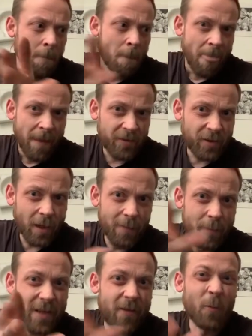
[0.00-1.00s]

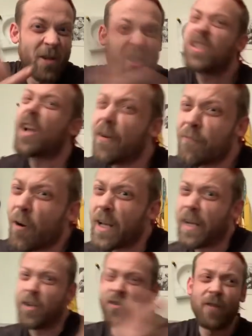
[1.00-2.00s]
which is kind of ironic,
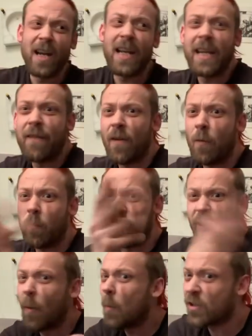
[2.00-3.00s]
because really, if a
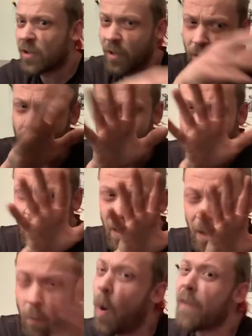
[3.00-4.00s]
woman was to
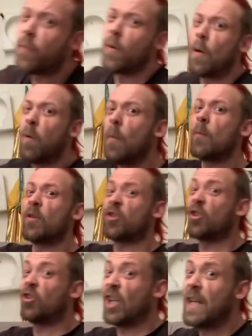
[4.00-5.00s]

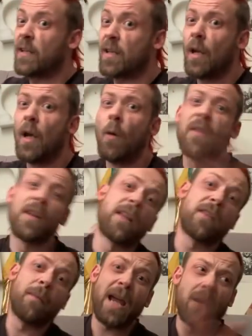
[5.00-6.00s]
cheat with
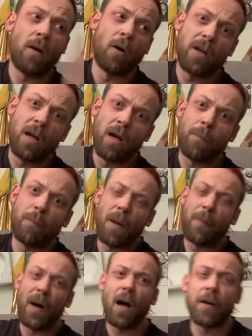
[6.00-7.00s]
another man on her
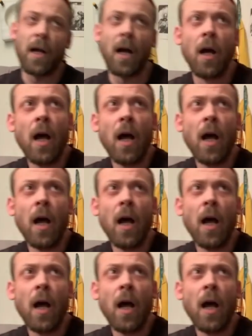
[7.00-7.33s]
partner,